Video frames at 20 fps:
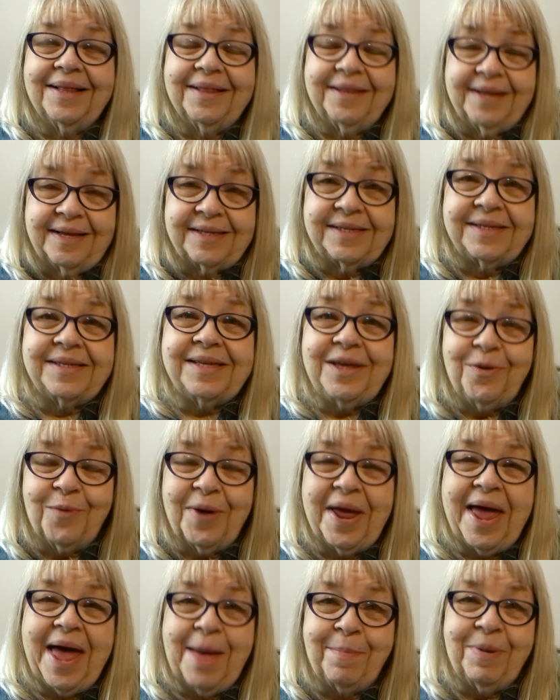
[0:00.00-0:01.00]
let's see
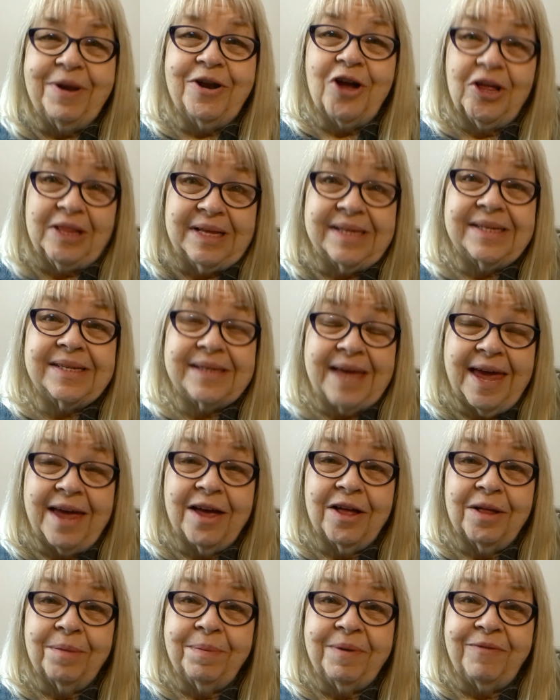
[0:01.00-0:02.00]
what happened on the
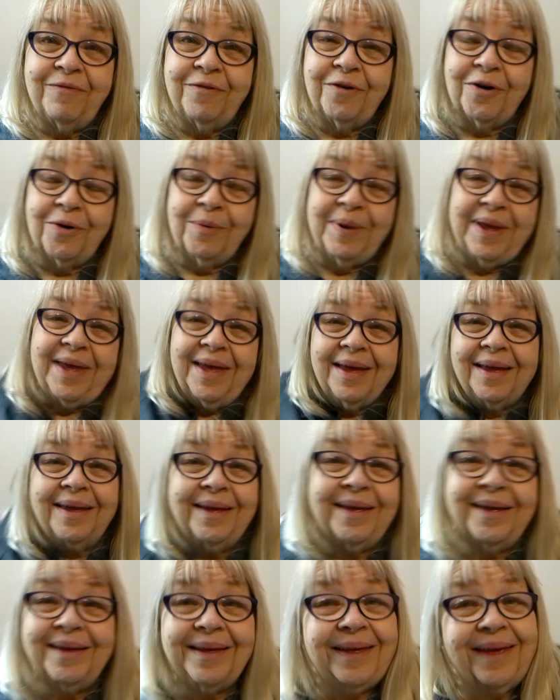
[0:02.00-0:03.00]
scale before we
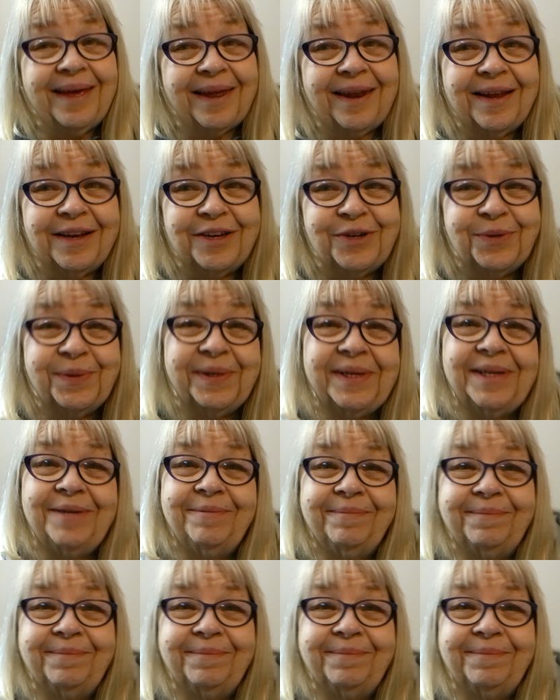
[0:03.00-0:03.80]
get into it.